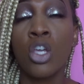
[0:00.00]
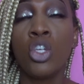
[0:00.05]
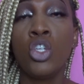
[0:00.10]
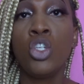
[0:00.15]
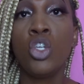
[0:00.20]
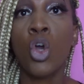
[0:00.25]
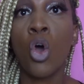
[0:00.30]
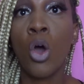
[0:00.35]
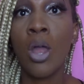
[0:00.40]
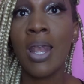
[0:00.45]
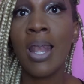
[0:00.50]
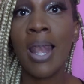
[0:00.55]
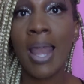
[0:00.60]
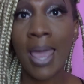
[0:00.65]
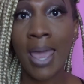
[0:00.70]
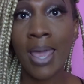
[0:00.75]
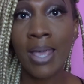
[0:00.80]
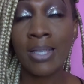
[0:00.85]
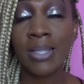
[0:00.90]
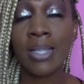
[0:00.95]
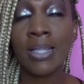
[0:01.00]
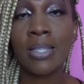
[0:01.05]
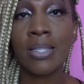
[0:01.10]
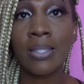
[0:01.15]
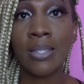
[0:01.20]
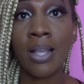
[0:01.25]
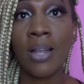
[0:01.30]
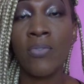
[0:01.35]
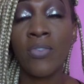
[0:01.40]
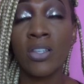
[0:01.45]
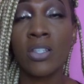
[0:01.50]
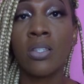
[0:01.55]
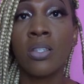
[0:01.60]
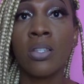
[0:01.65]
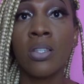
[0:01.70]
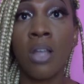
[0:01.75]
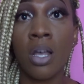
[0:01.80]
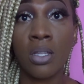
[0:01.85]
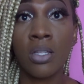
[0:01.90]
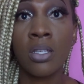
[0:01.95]
Your legs itself is
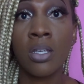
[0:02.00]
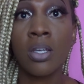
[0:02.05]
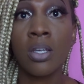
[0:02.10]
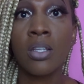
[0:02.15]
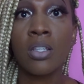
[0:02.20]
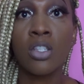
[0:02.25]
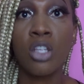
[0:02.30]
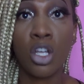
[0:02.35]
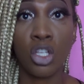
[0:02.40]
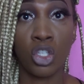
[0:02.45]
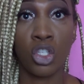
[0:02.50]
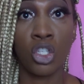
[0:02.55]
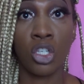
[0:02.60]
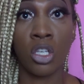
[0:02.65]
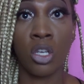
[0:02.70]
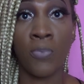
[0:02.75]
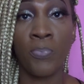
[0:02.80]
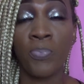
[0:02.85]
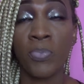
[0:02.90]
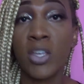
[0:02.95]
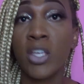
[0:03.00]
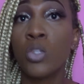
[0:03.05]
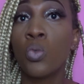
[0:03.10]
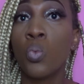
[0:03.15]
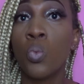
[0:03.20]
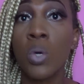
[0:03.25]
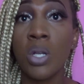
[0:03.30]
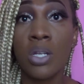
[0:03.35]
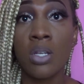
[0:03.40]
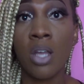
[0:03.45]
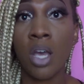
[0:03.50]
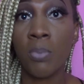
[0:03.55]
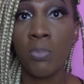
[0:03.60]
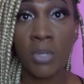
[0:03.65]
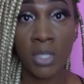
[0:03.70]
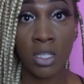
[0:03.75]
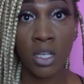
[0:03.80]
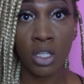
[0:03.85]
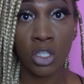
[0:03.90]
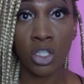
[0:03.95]
not touching. It would not
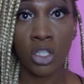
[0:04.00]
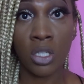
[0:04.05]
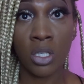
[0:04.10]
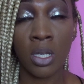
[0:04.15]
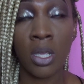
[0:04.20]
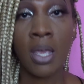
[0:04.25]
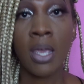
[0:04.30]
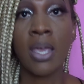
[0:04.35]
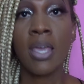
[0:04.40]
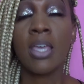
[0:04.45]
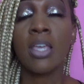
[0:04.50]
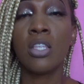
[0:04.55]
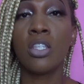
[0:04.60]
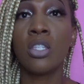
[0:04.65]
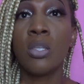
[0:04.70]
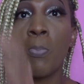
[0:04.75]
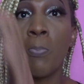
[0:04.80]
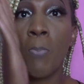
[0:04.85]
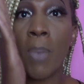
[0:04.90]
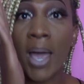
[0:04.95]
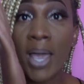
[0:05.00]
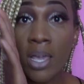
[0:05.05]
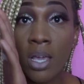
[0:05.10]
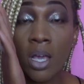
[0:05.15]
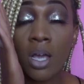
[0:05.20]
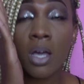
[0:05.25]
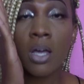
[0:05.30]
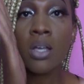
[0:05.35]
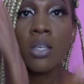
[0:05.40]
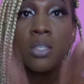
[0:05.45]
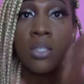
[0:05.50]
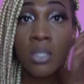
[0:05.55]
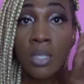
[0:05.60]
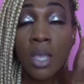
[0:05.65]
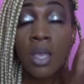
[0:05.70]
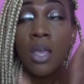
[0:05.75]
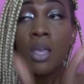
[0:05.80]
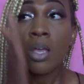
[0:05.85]
be touching. It's the bikers.